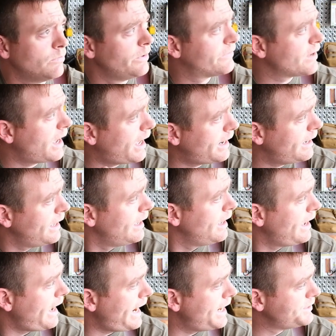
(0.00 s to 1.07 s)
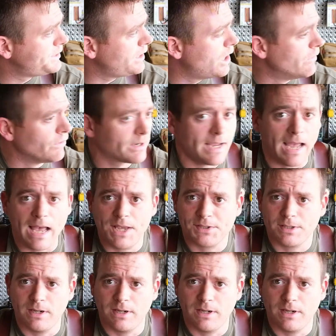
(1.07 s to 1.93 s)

We've got hazy, overcast,